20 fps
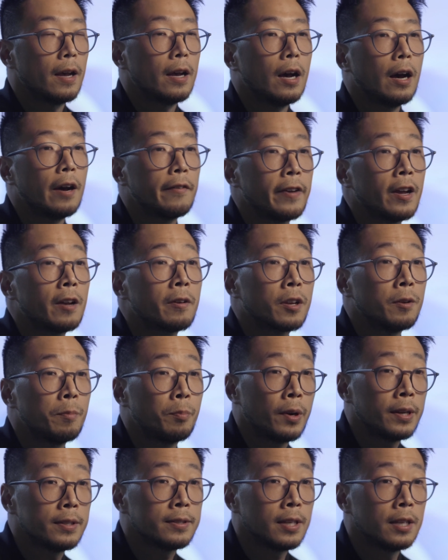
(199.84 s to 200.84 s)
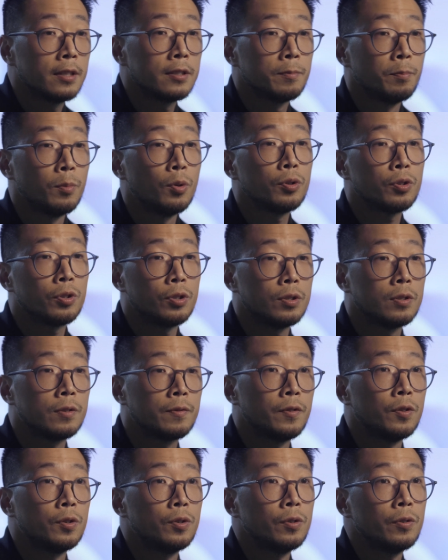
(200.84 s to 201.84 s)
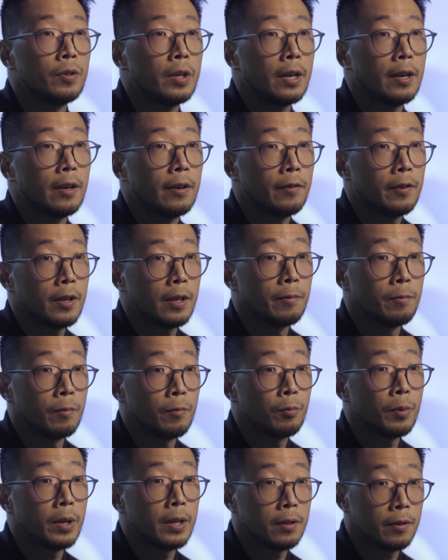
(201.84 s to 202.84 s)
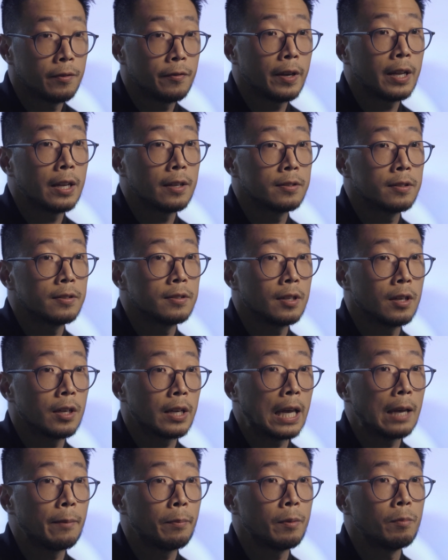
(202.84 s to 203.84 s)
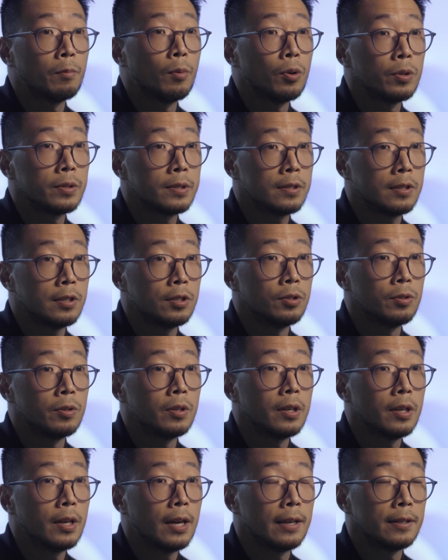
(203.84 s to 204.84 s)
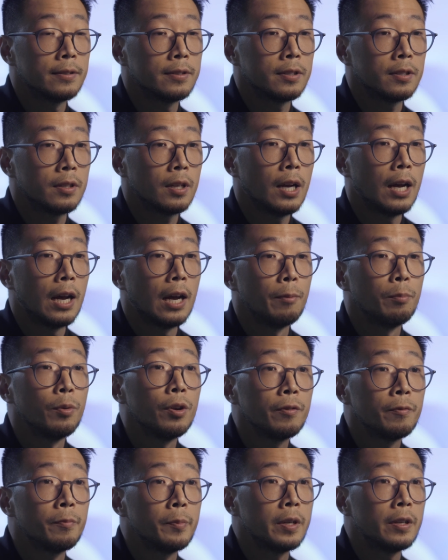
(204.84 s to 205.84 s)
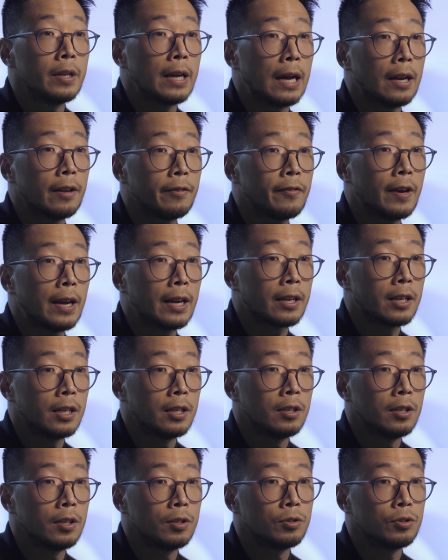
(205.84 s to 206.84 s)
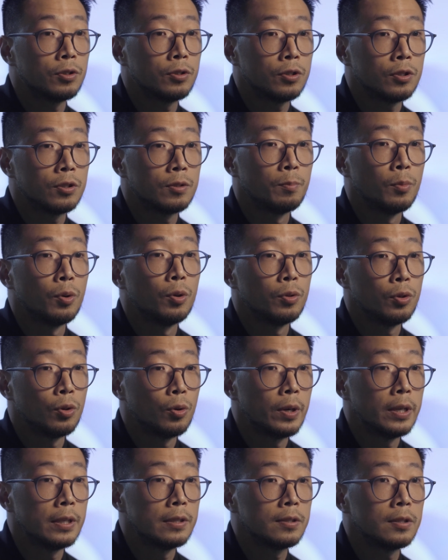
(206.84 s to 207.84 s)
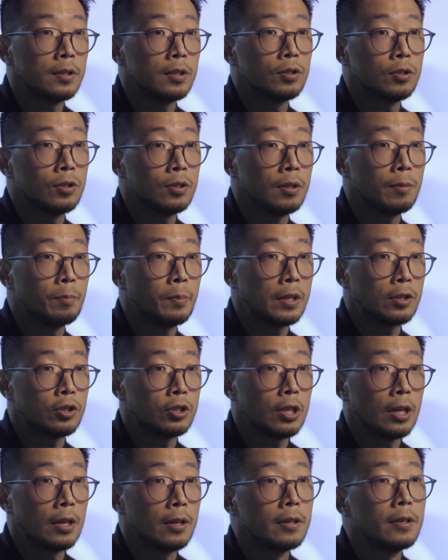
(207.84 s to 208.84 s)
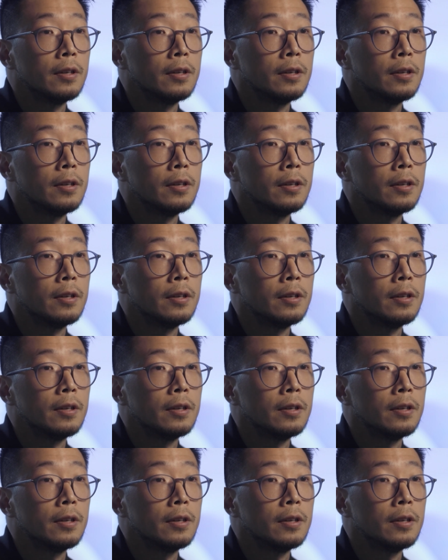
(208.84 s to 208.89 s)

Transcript: I found compressed sense more useful when fetuses are keeping more still, as movement artifact can introduce more noise into the picture.